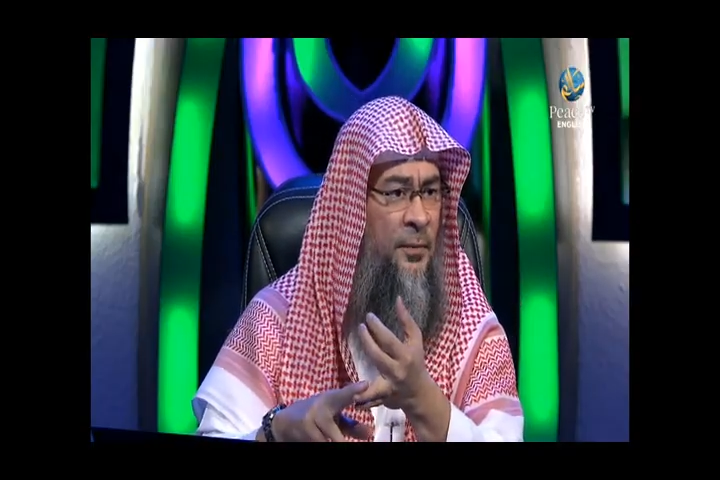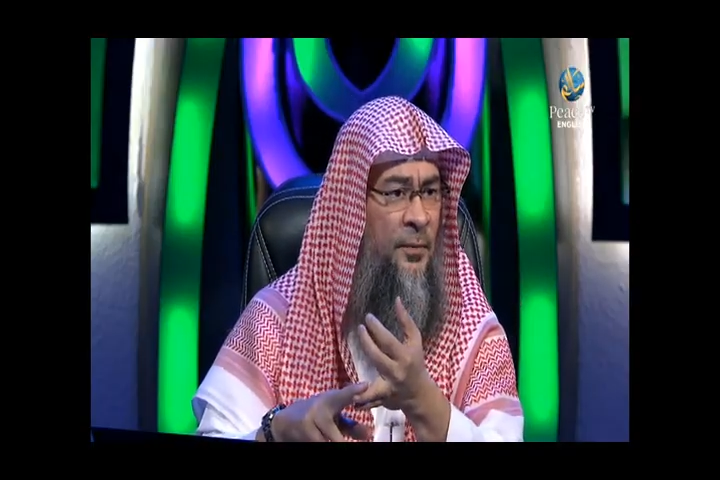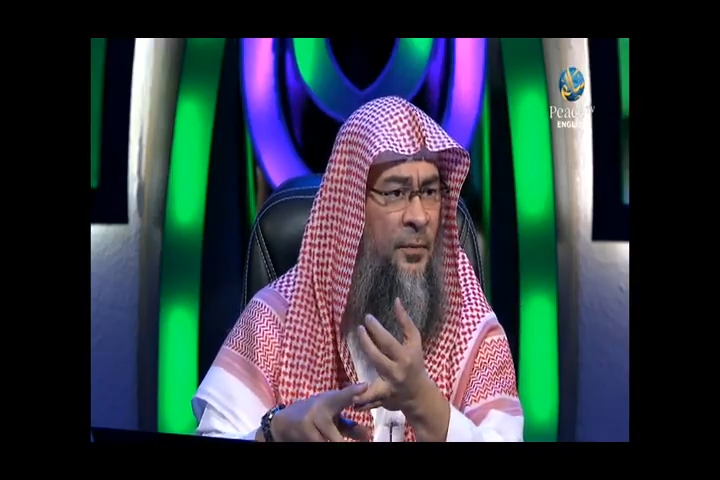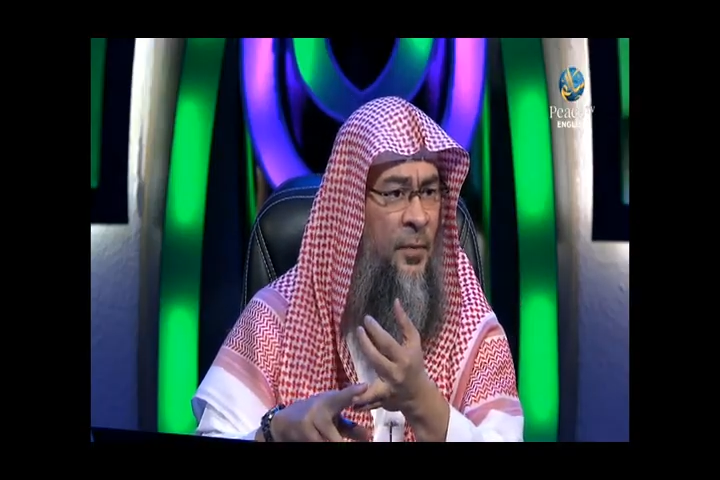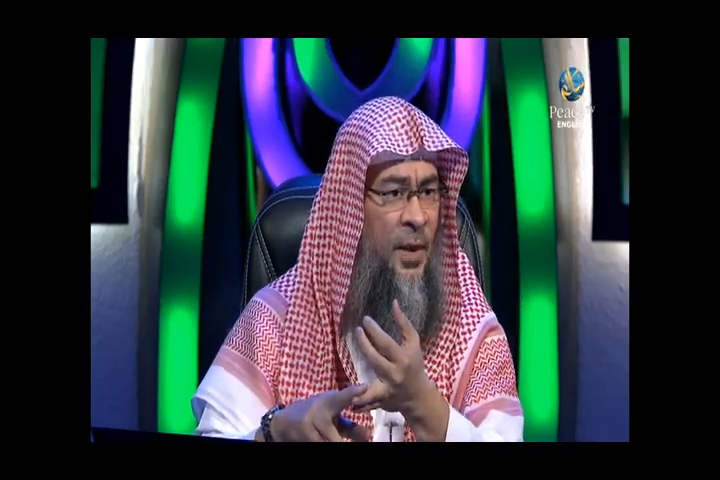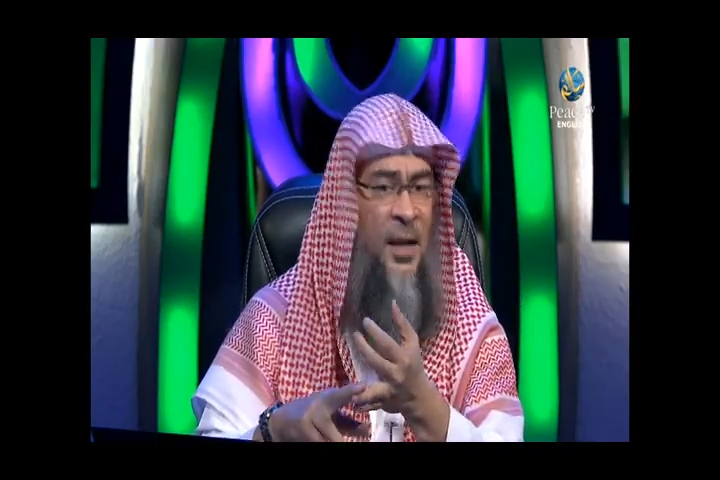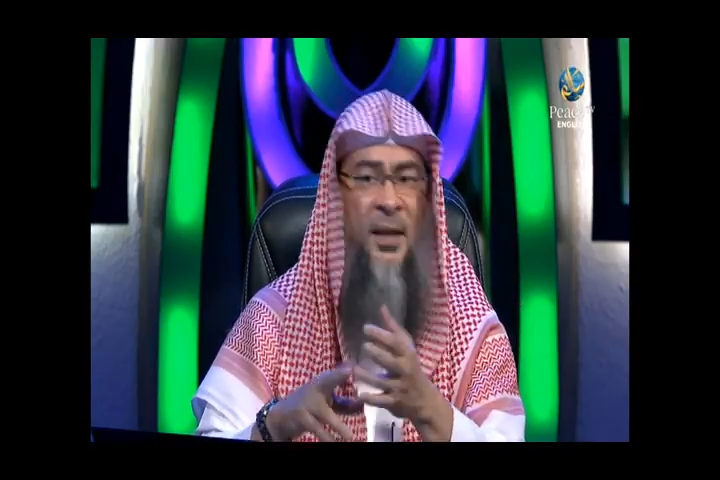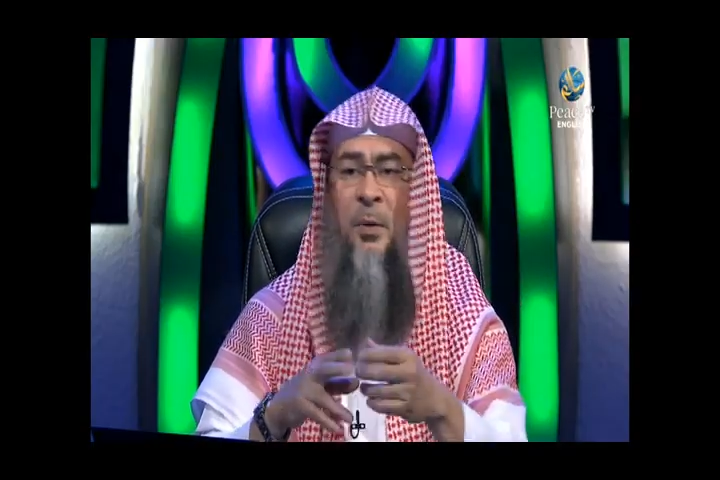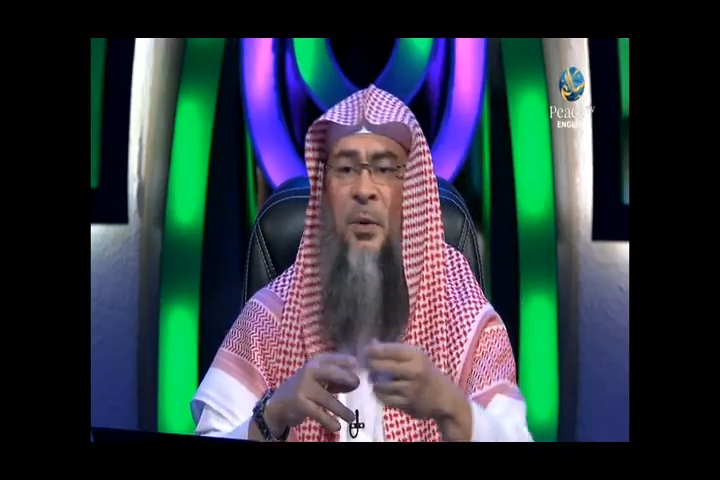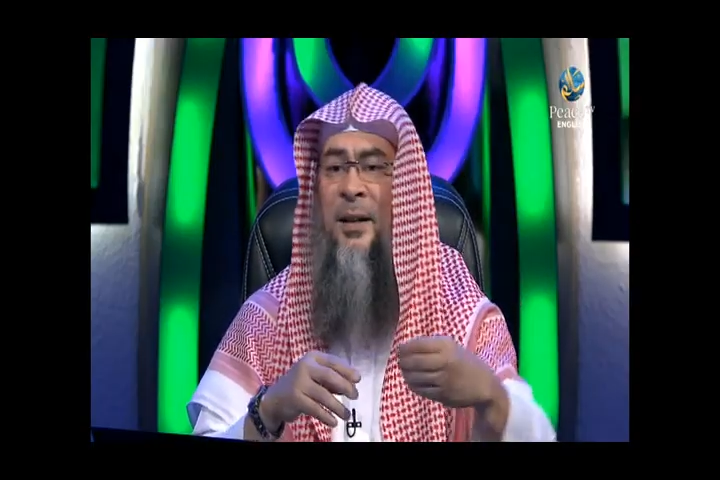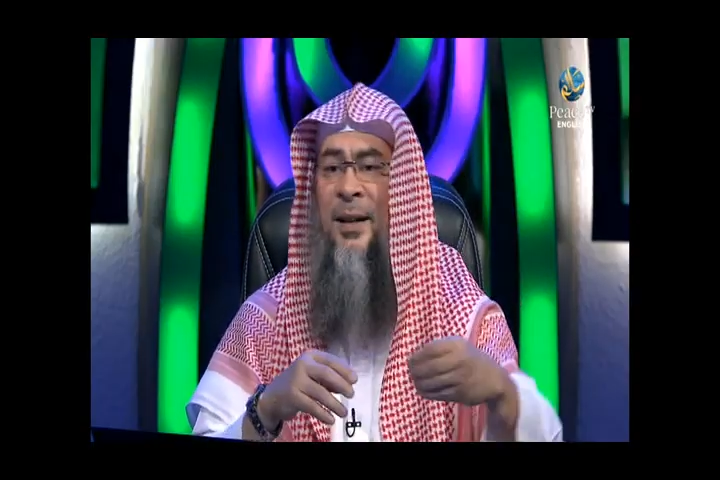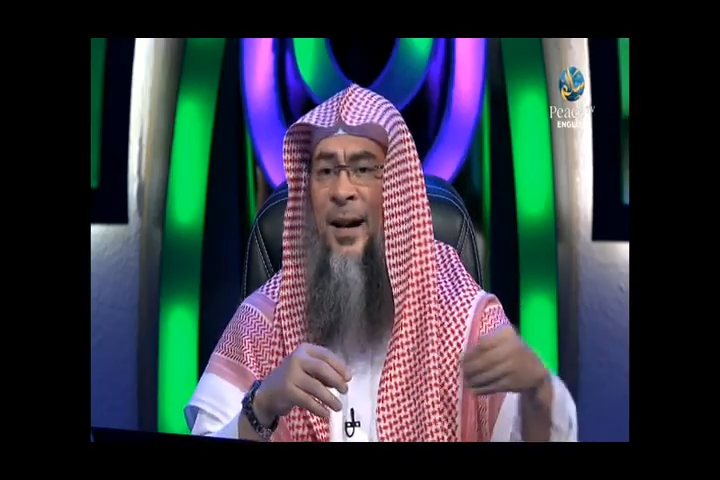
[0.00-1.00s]
and they will
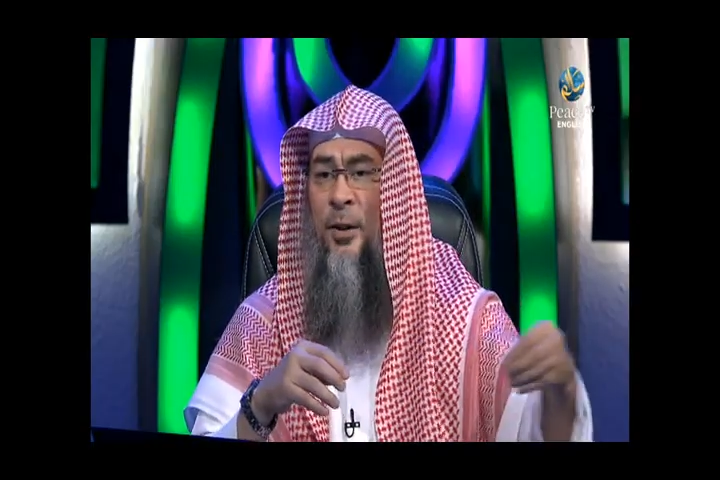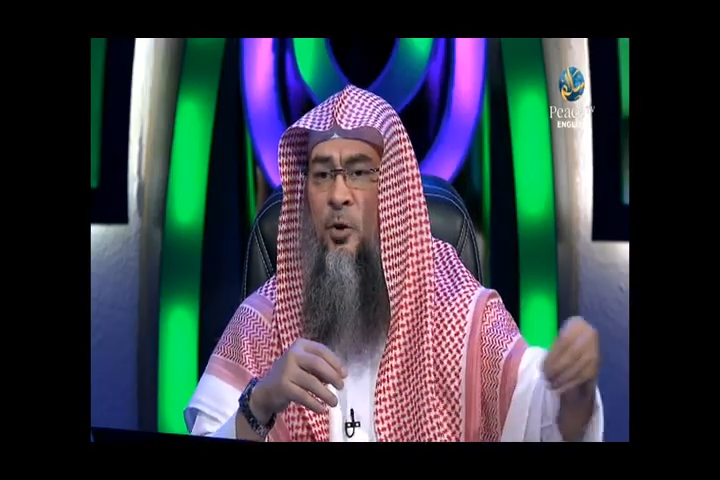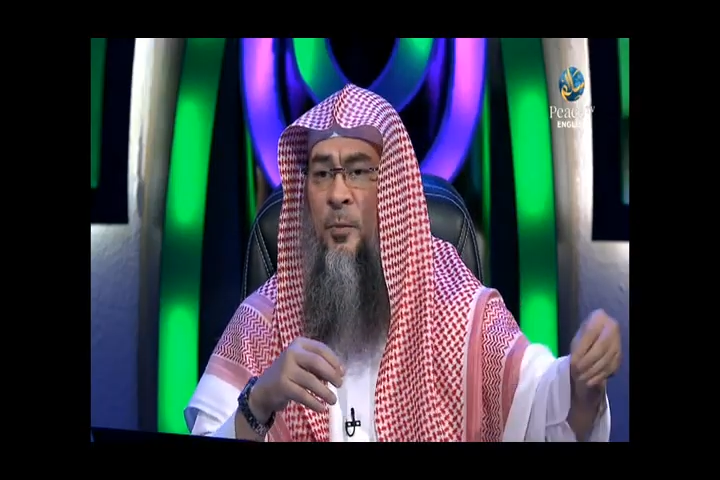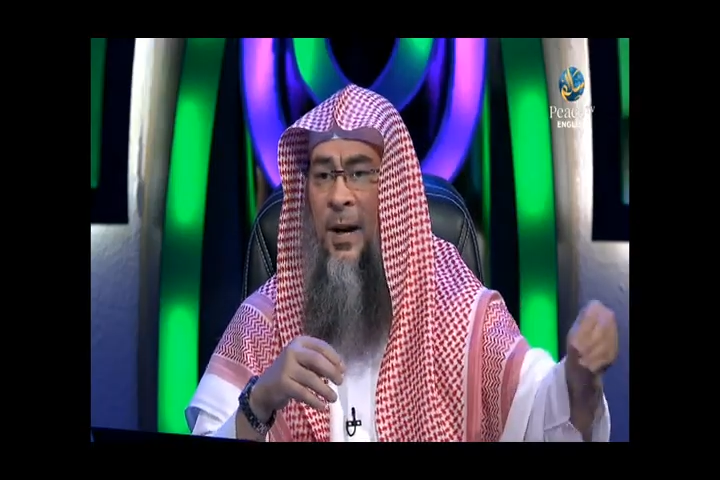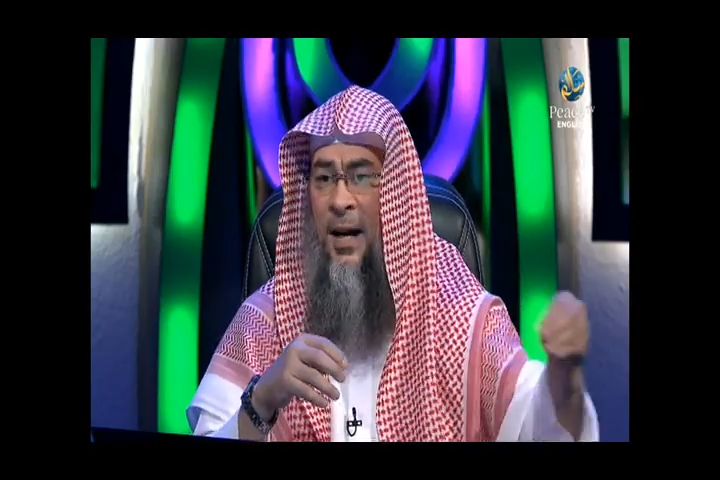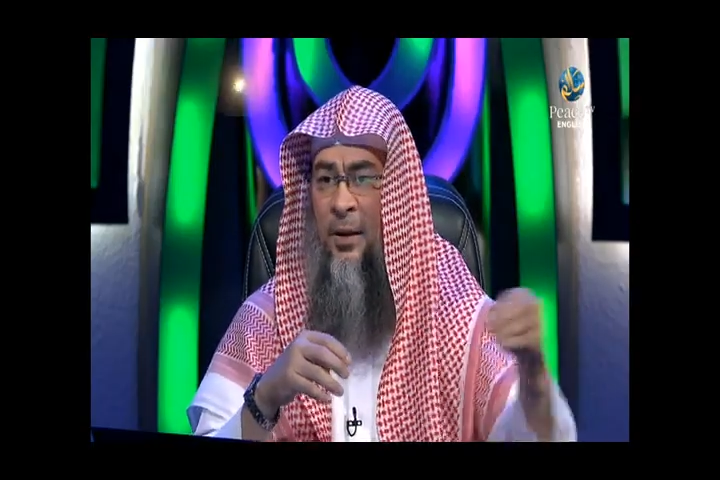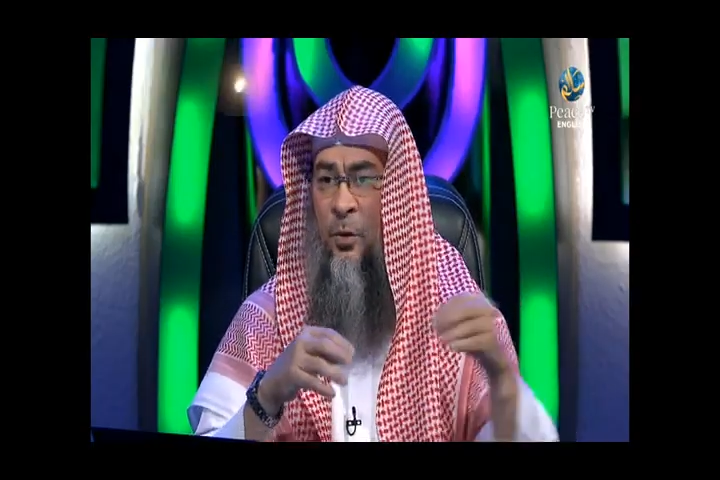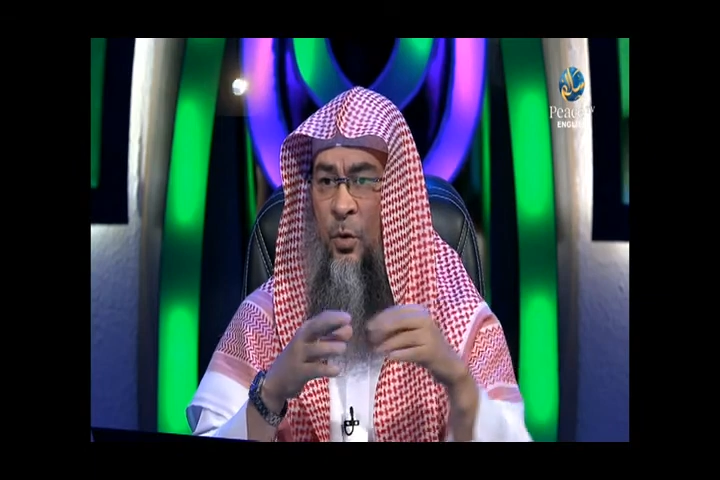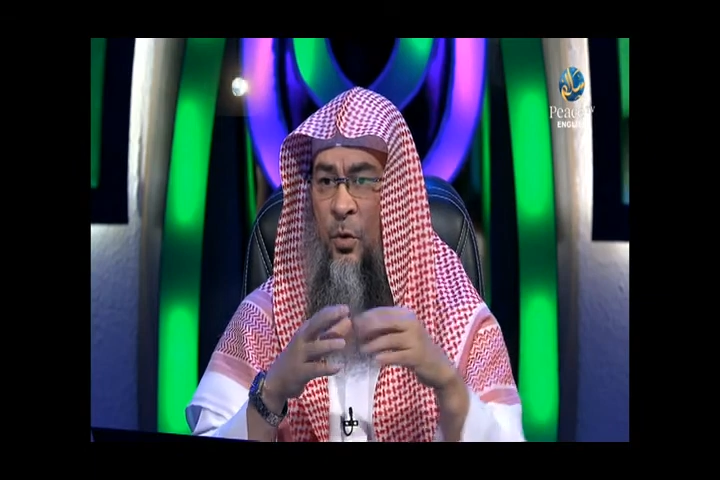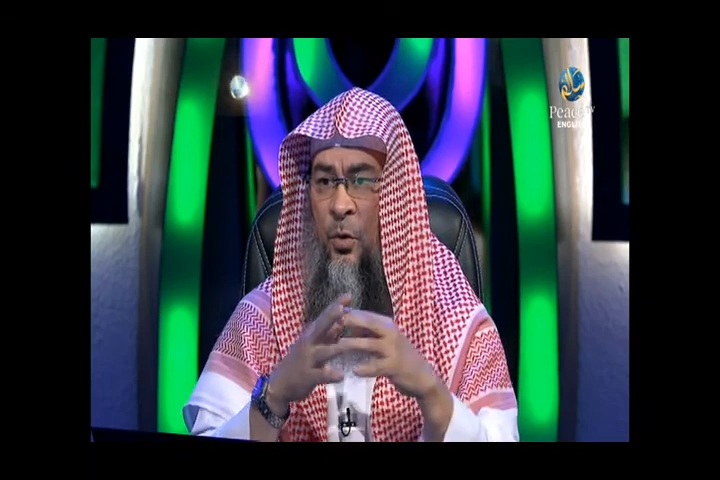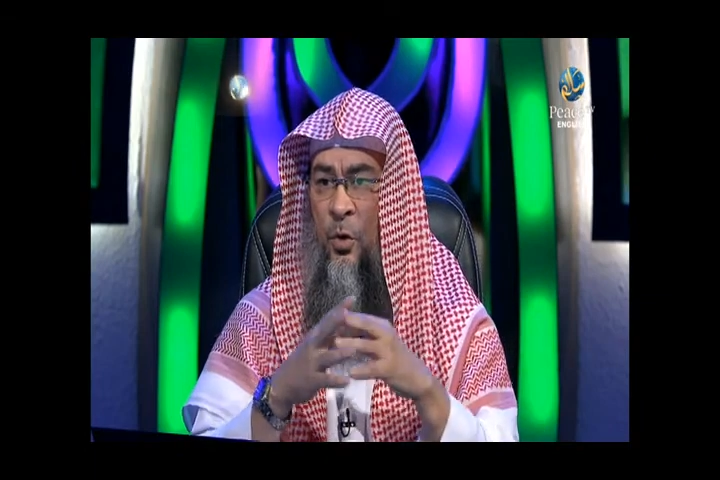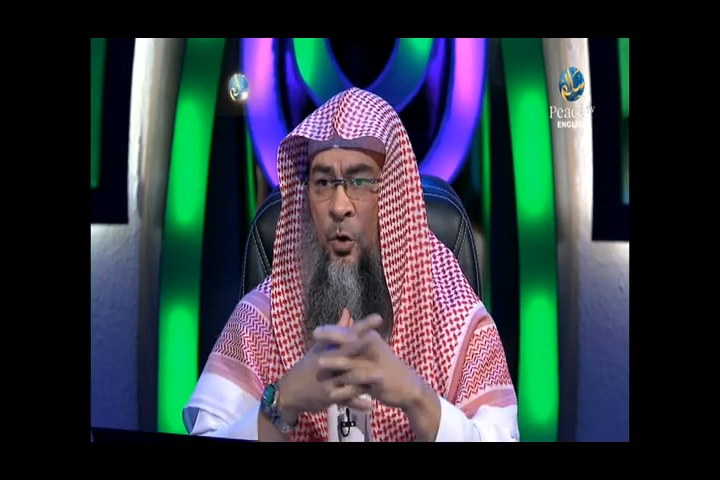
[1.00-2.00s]
guide you back to
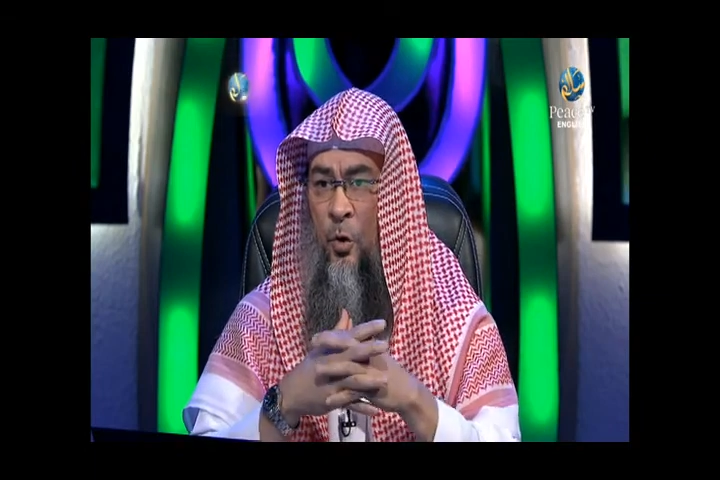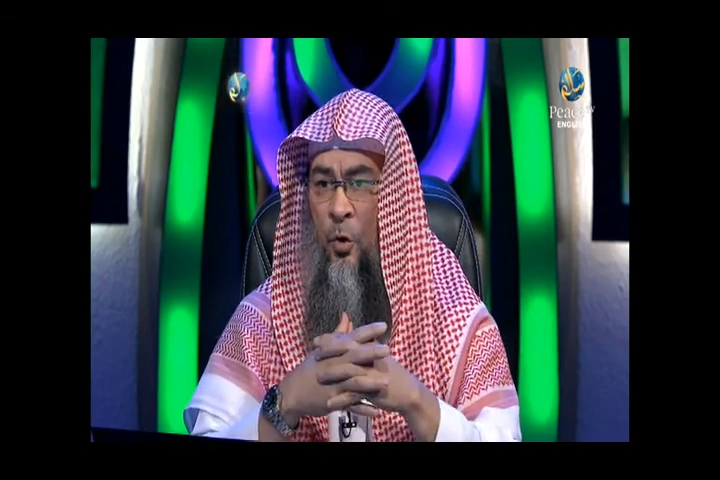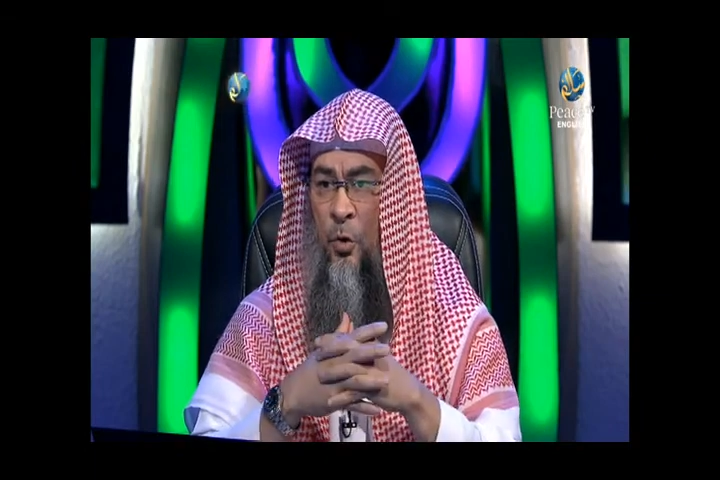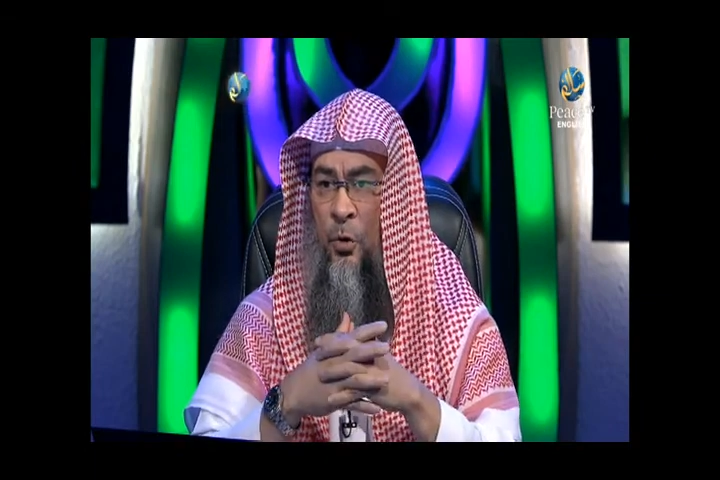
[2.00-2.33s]
your route.